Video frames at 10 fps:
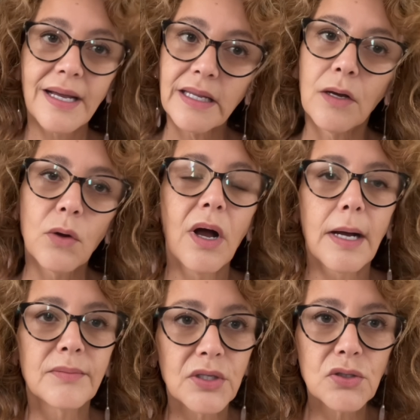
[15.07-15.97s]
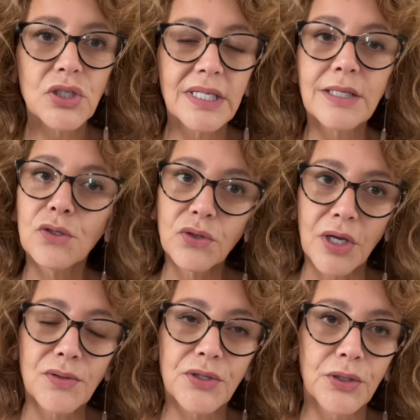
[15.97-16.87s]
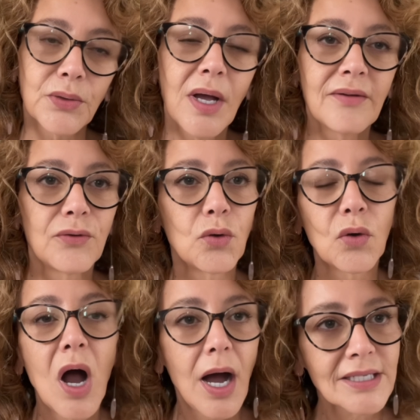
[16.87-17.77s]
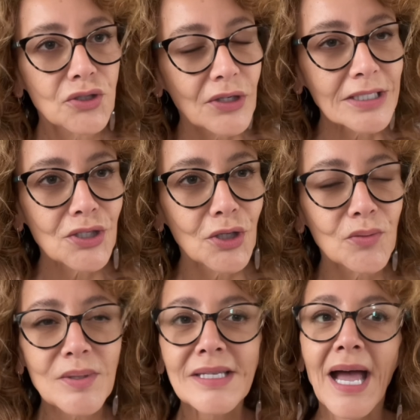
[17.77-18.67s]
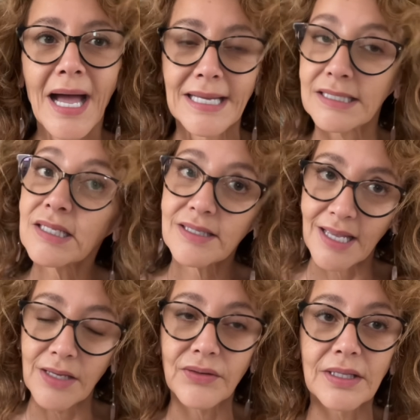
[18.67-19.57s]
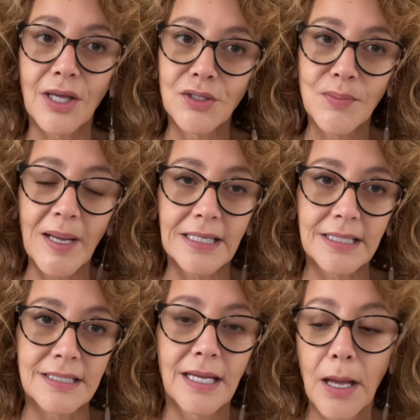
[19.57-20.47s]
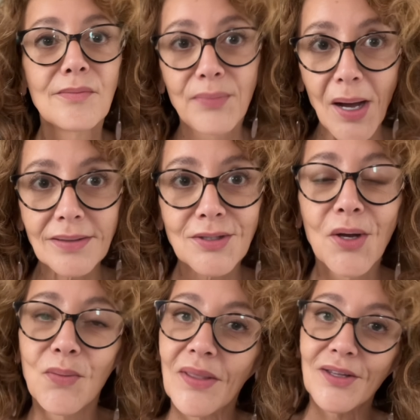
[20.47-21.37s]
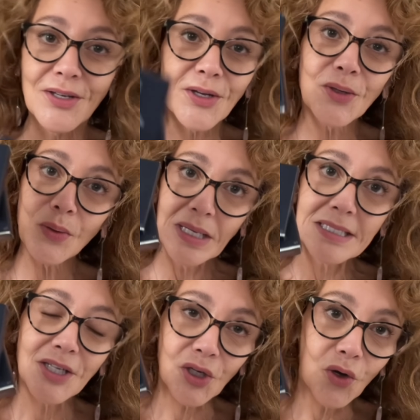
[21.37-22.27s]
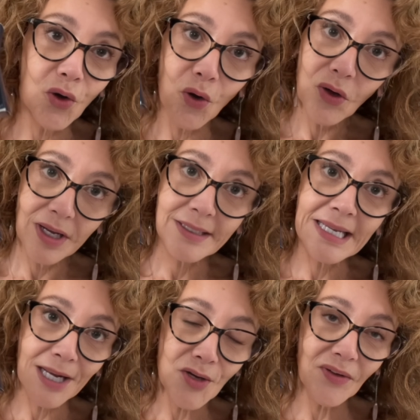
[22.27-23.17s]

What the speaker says: know, I'm usually your go-to for high street dupes and saving those pennies. But when the new Dior Lucky Clover